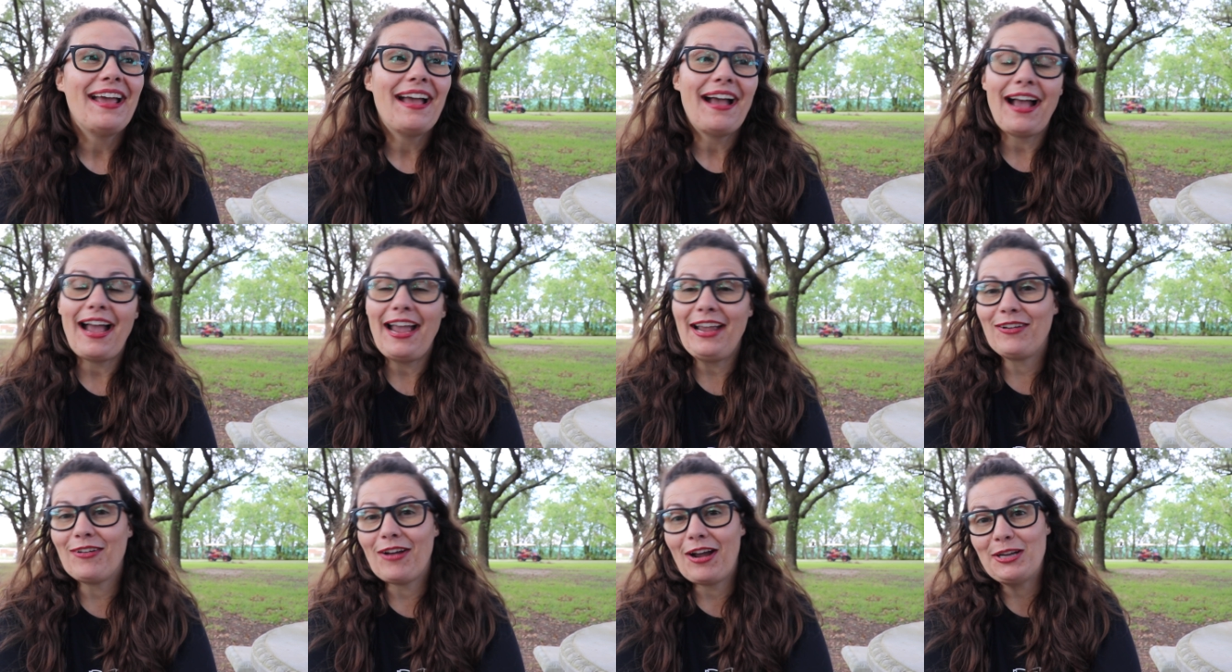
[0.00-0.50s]

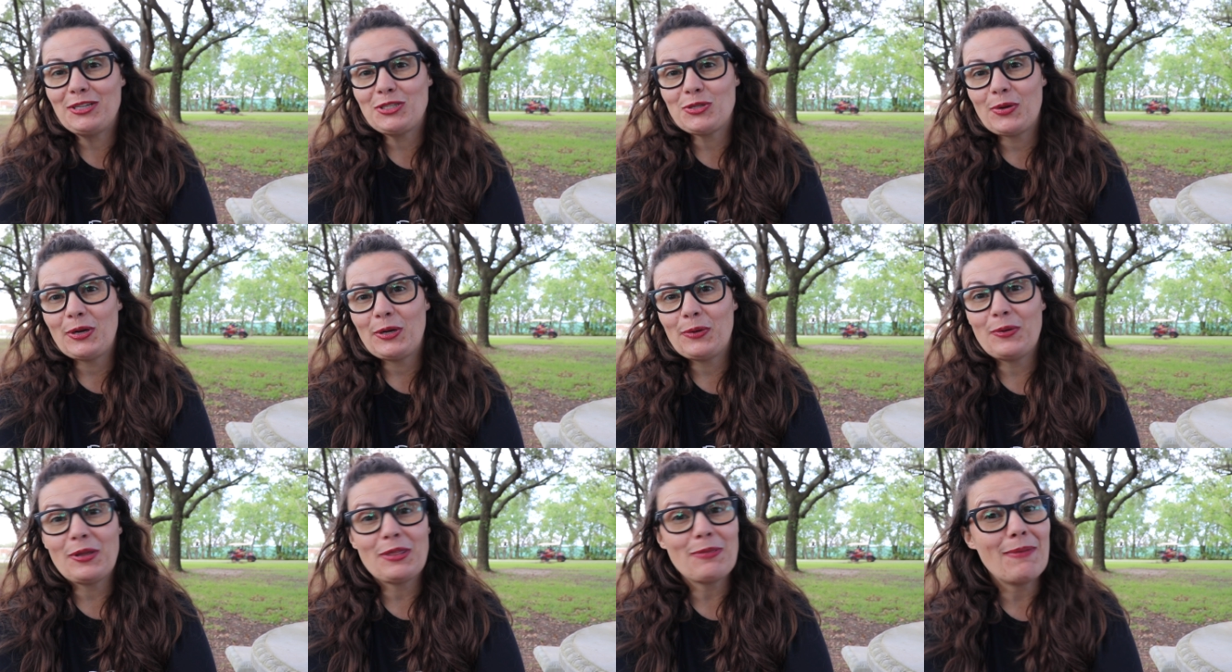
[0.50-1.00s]
I
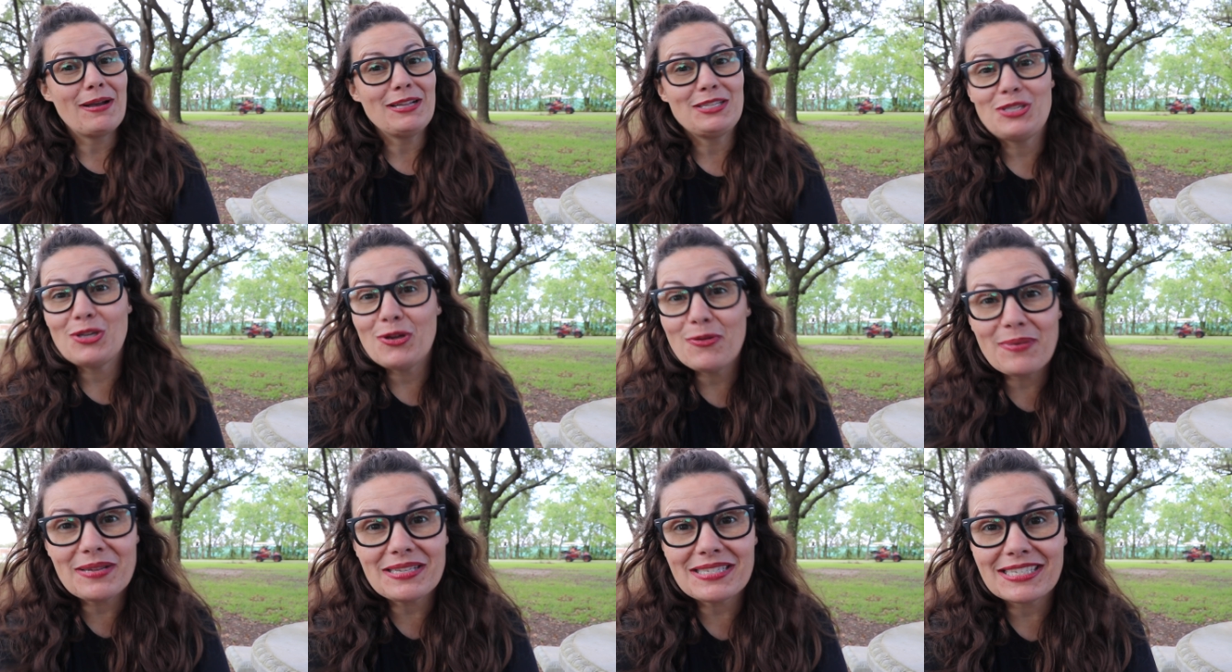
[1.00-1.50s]
graduated with my
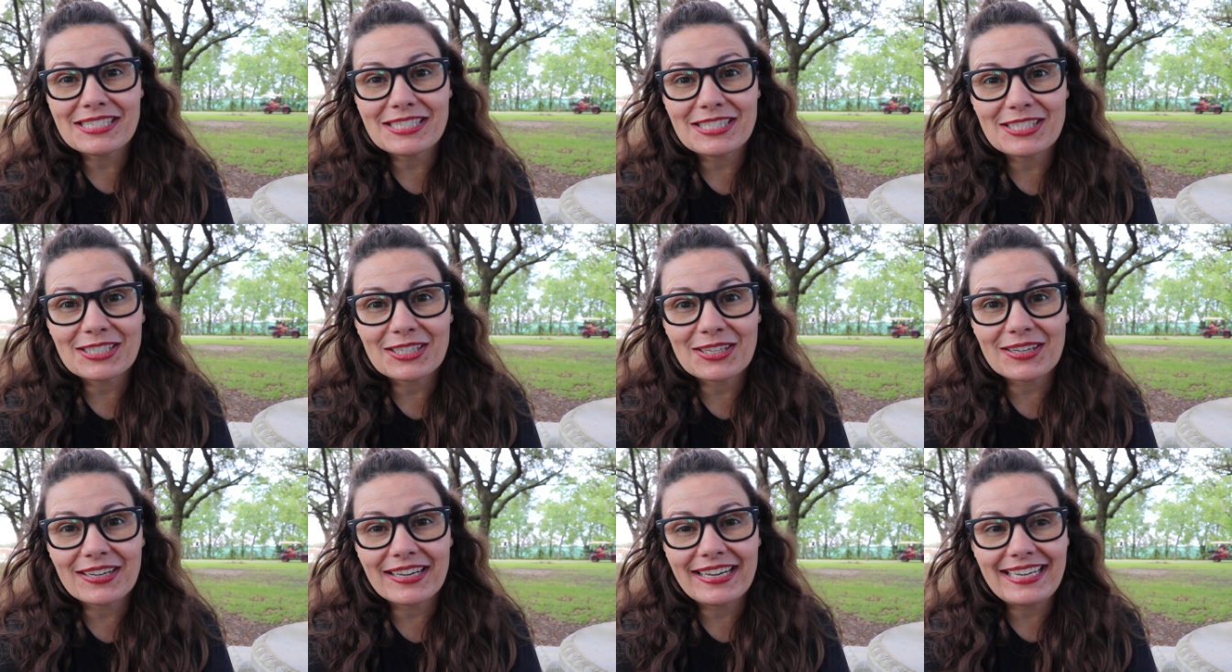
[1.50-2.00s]
two business
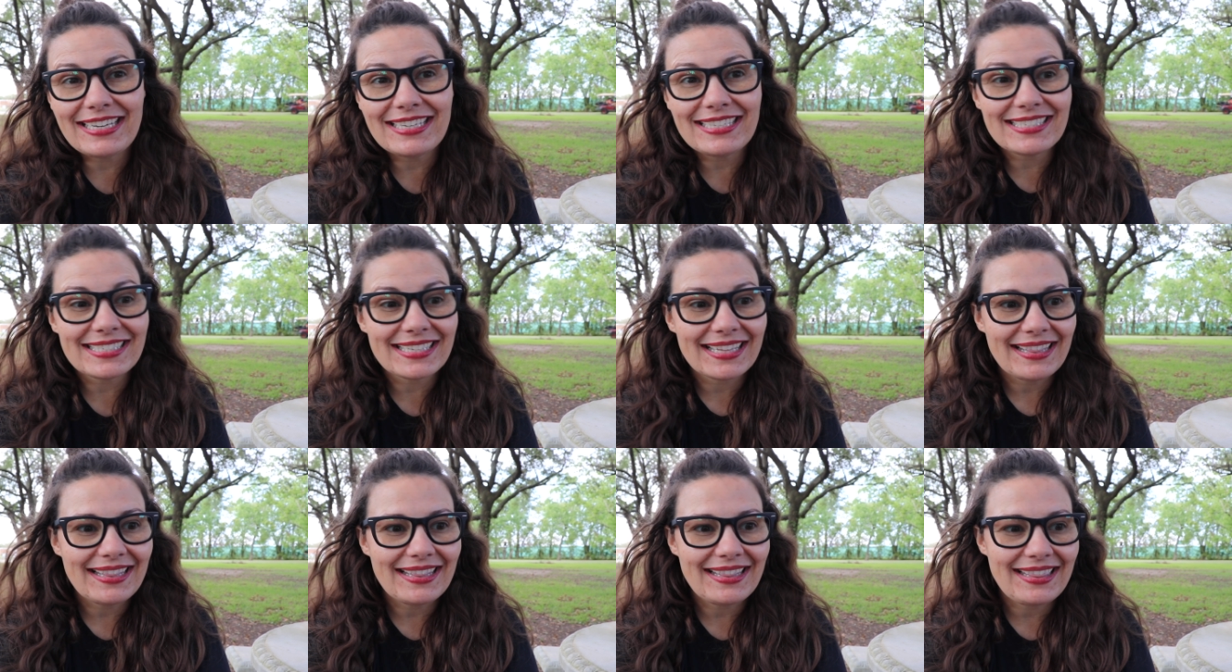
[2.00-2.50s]

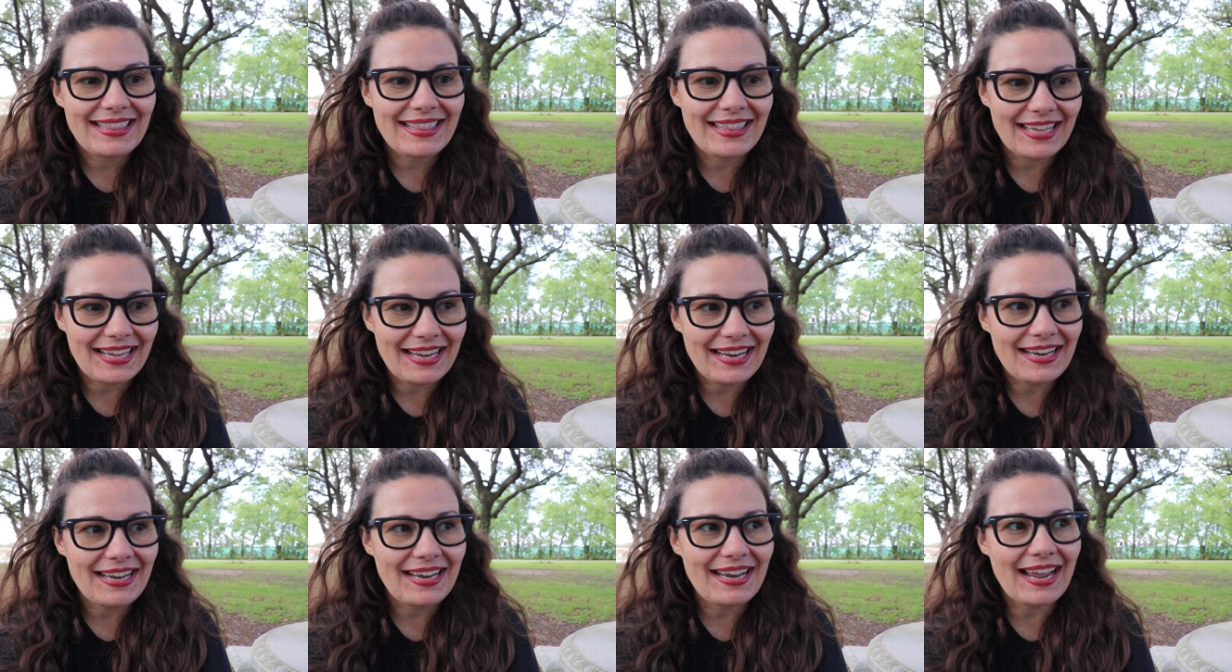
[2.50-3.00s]
degrees, and
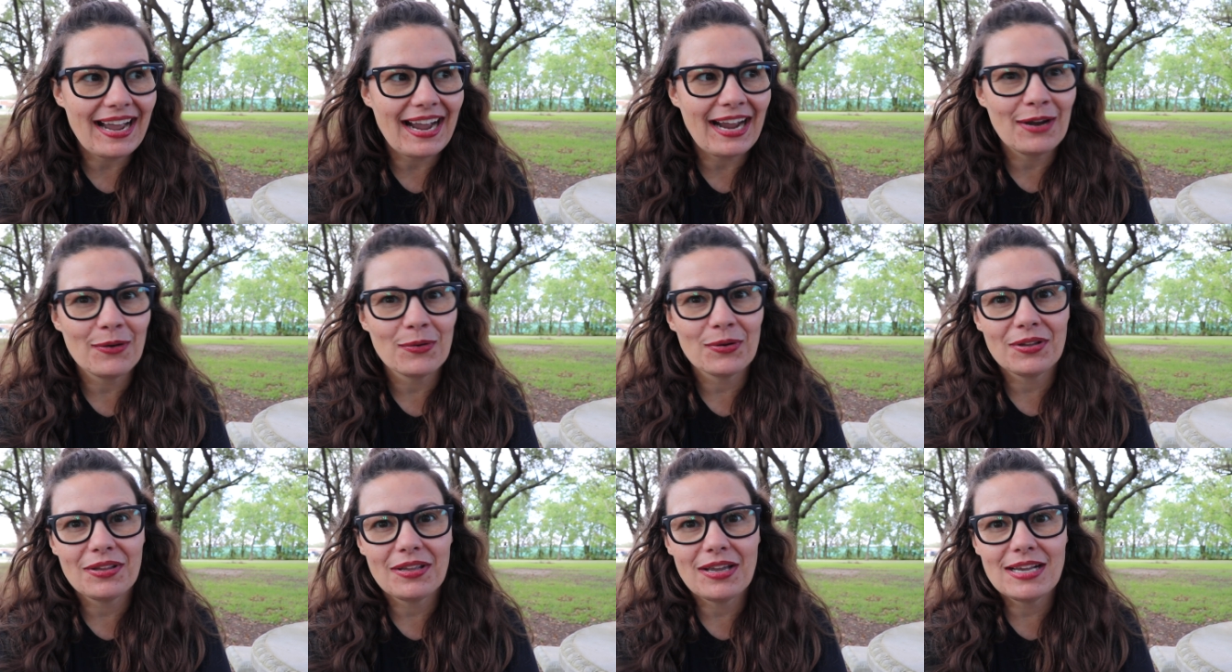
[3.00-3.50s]
then I
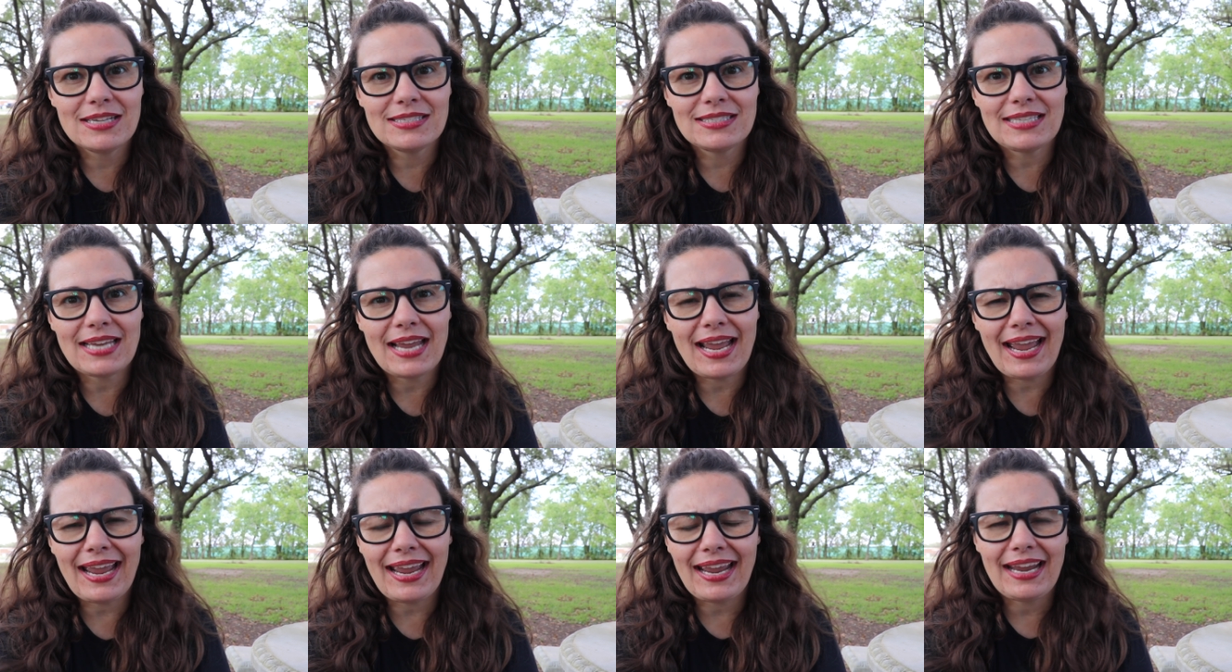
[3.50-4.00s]
realized,
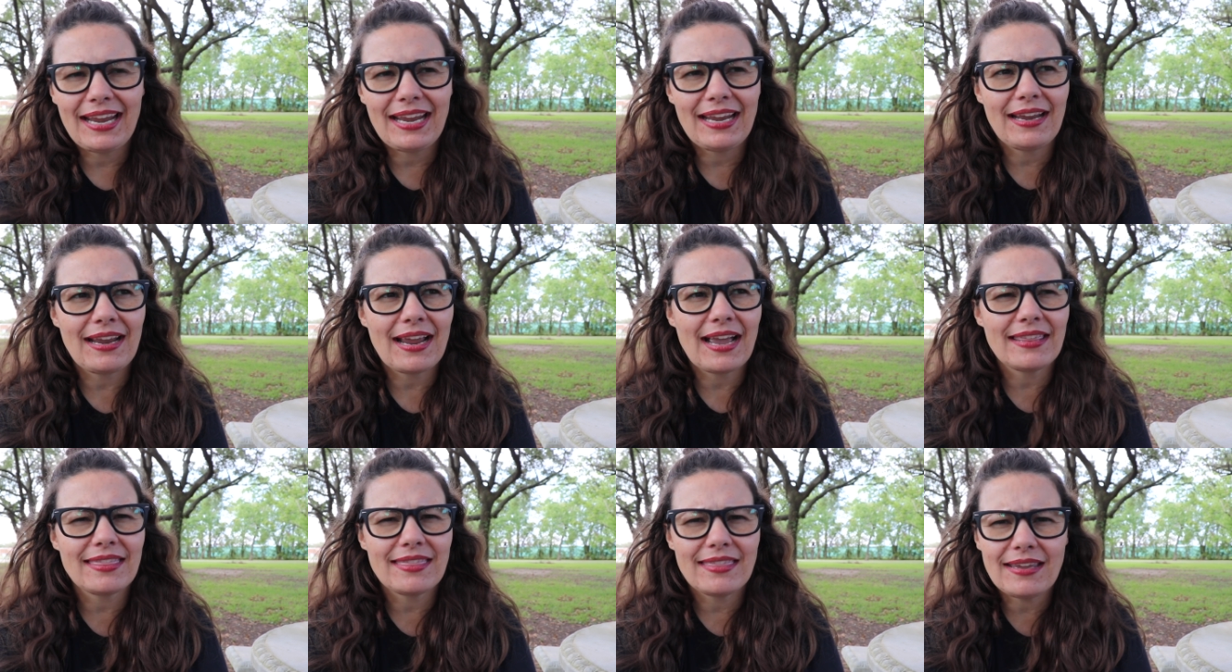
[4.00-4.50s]

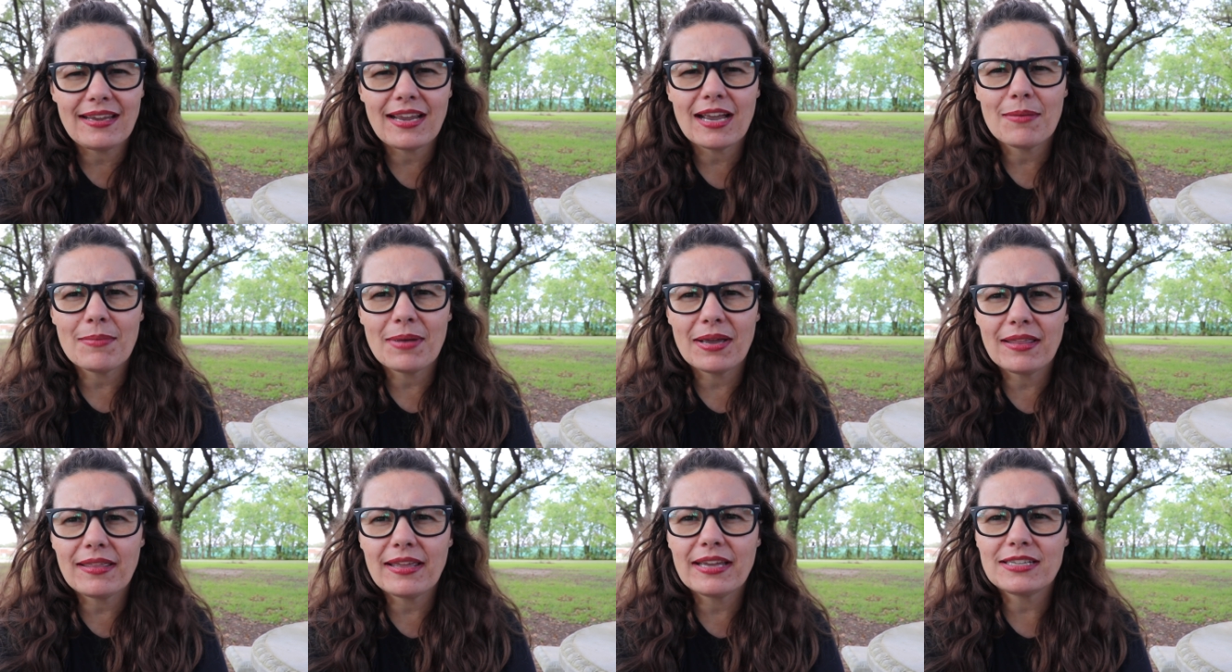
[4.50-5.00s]
hey, I think I
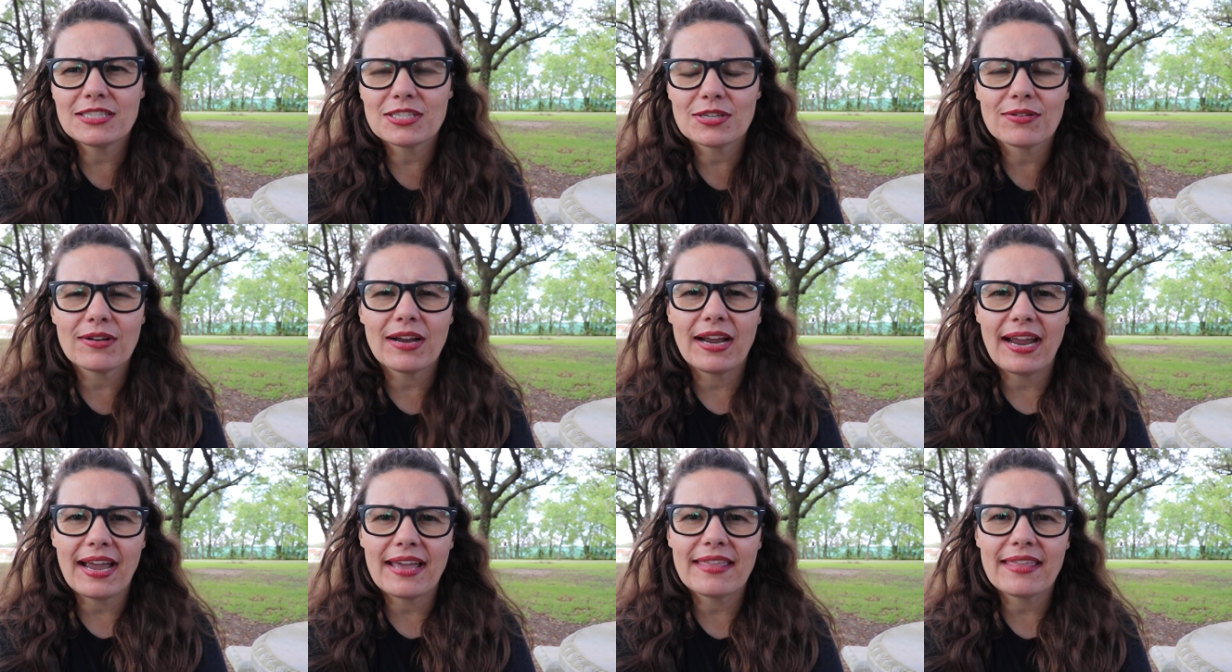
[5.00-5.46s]
might like to write.